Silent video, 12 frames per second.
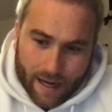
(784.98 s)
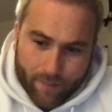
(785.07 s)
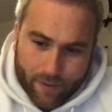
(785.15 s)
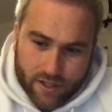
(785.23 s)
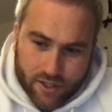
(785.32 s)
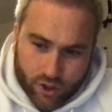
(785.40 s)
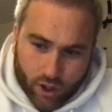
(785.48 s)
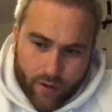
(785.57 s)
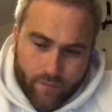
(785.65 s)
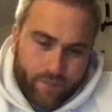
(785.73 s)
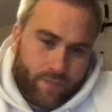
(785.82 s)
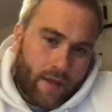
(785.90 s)
that bit's
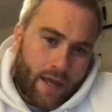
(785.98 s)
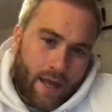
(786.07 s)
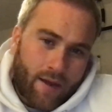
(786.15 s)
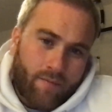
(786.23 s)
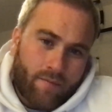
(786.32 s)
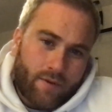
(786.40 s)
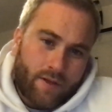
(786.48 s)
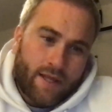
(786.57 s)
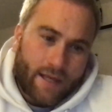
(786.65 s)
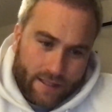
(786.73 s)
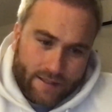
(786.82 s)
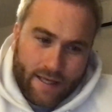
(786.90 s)
done, you
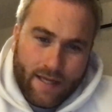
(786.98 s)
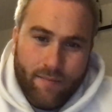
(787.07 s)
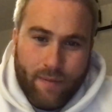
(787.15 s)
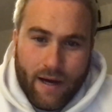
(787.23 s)
then get taken